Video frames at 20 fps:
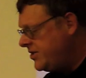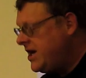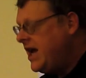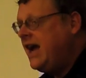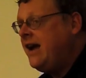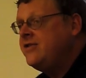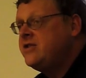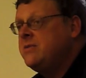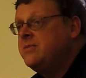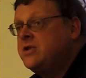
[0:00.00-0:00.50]
to
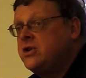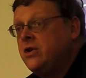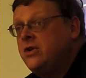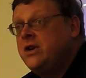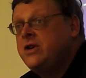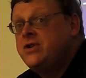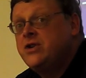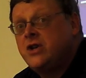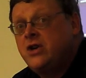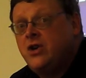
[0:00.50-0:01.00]
have some
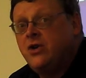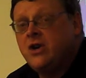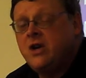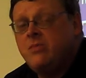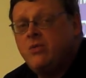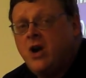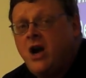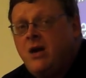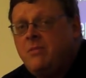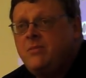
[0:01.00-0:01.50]
serious security
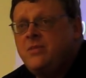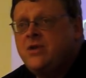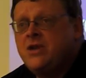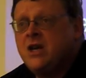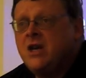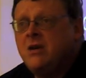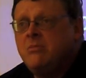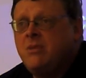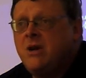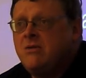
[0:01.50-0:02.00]
problems,
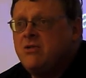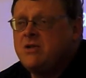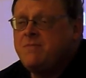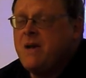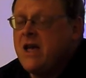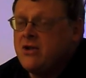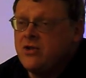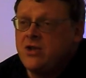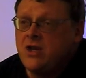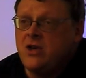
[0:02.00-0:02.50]
but it was
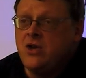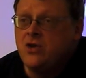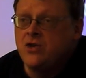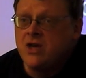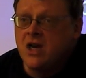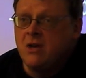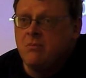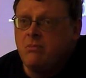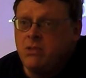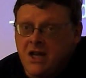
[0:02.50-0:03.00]
better than using
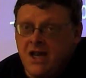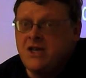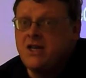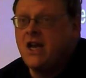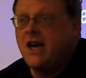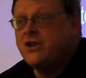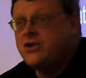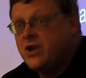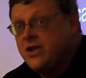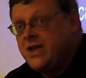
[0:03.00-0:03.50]
plain
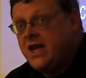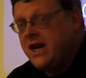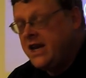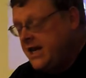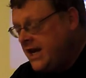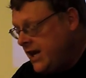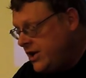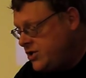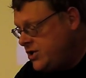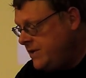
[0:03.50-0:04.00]
text
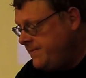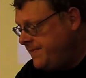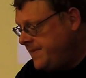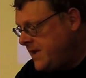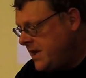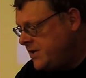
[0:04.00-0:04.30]
authentication.